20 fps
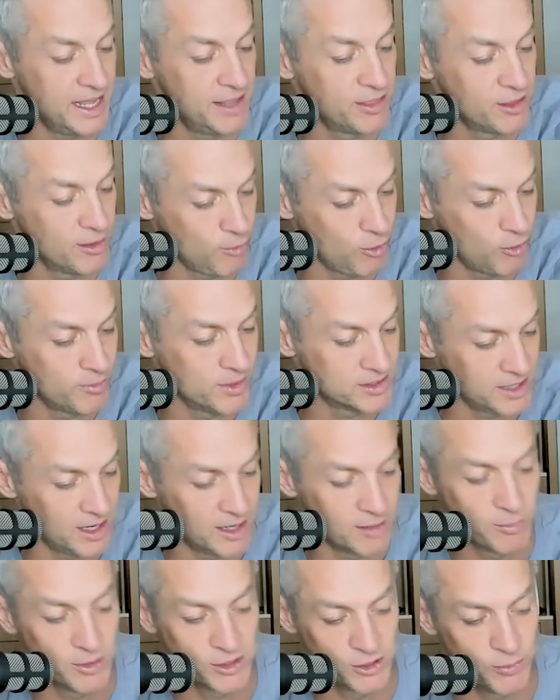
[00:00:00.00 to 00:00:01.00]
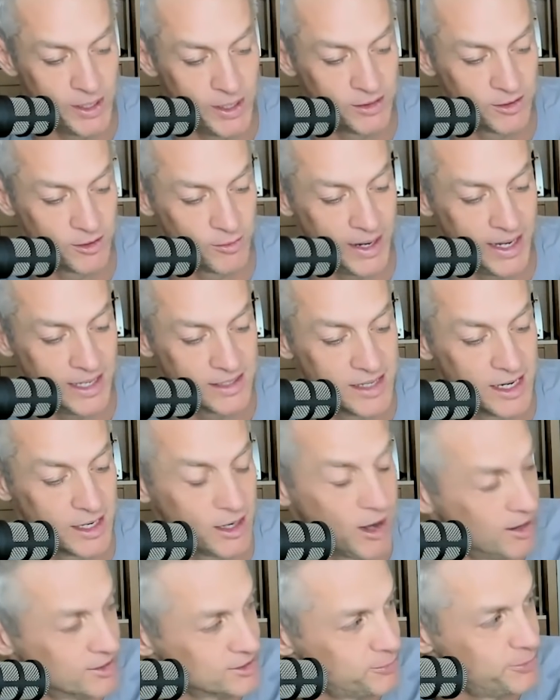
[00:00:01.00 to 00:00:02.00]
in the moments in between the race,
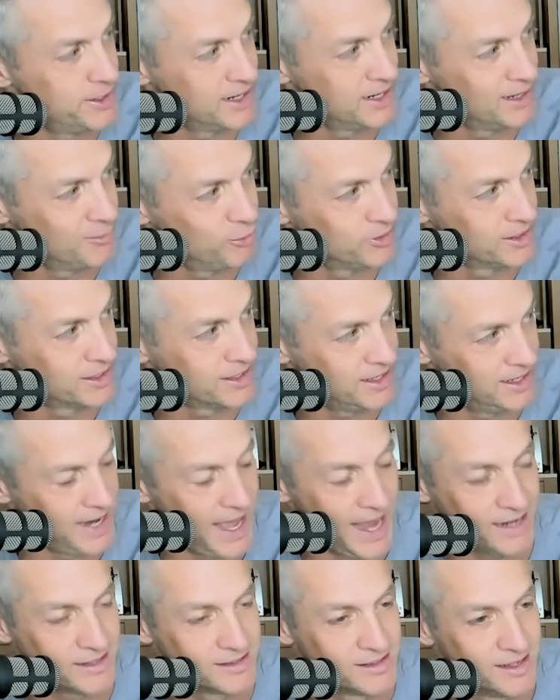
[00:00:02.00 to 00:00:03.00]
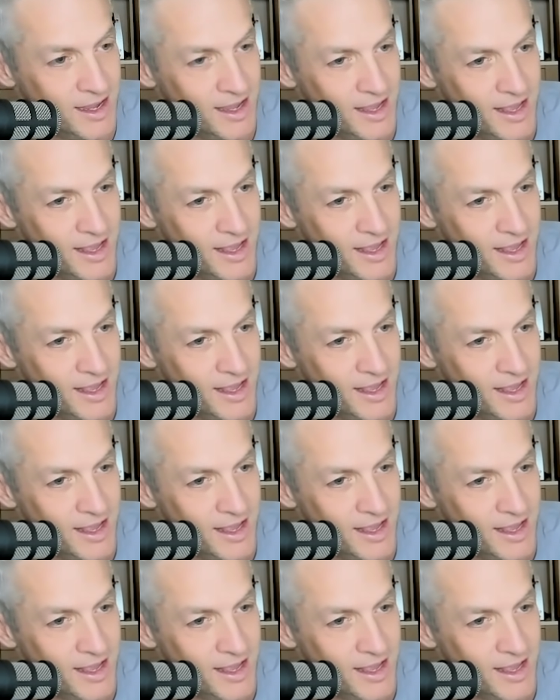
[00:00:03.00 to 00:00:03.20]
like us being able to connect